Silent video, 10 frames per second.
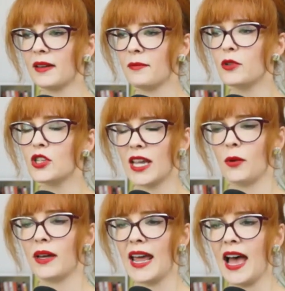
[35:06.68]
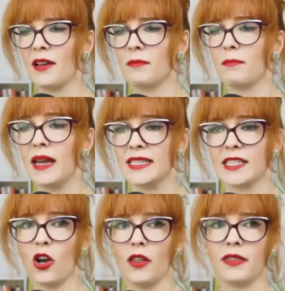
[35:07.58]
pushing anyone out
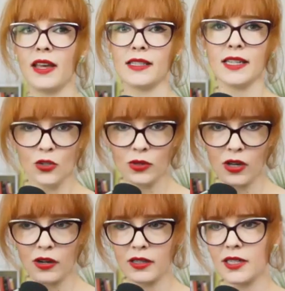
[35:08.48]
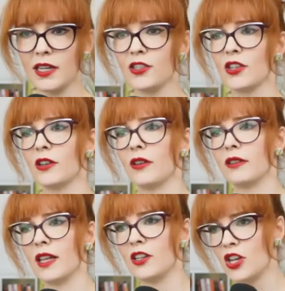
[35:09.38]
based on their sexual orientation,
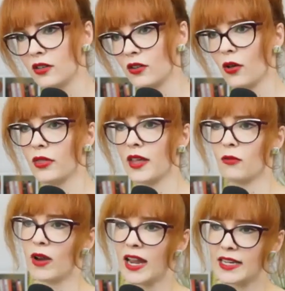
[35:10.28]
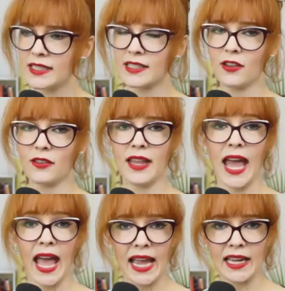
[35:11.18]
on their gender, on their race, on their
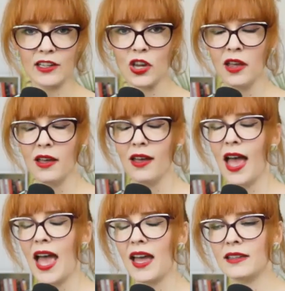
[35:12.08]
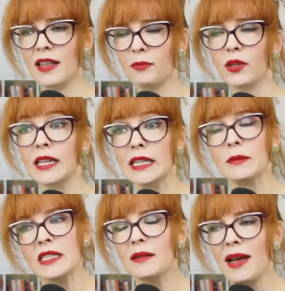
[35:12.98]
age. And they're pretty
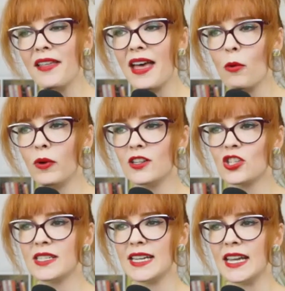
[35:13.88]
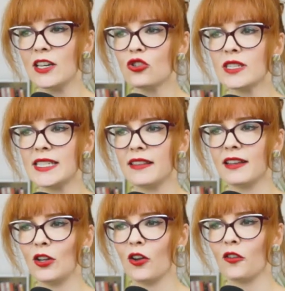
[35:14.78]
explicit about that, which is interesting that
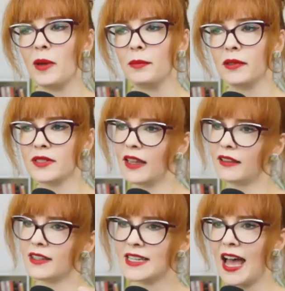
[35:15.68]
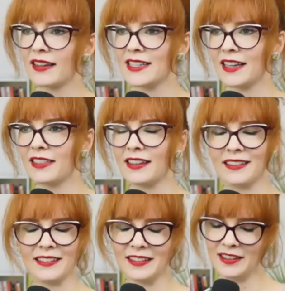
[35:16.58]
a lot of people have taken the tactic that,
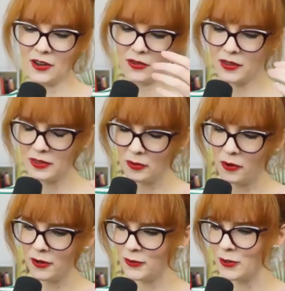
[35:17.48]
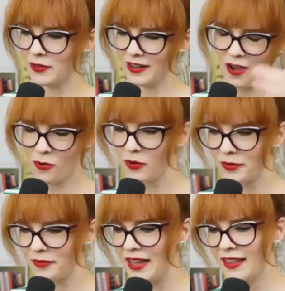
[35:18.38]
the point of view that, oh,
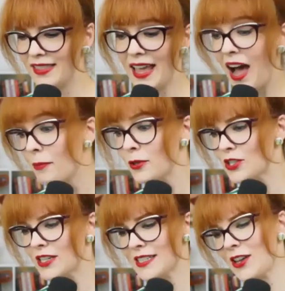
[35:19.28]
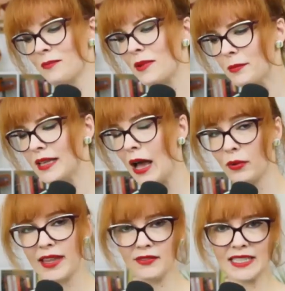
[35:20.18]
well, they are pushing certain people out
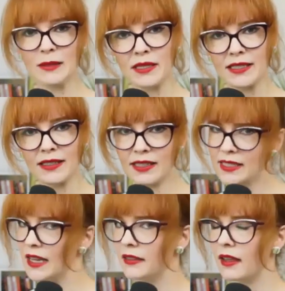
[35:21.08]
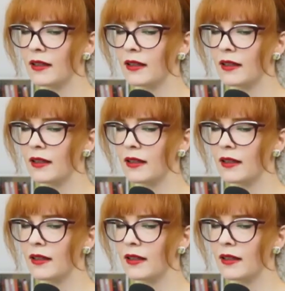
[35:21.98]
when they've explicitly said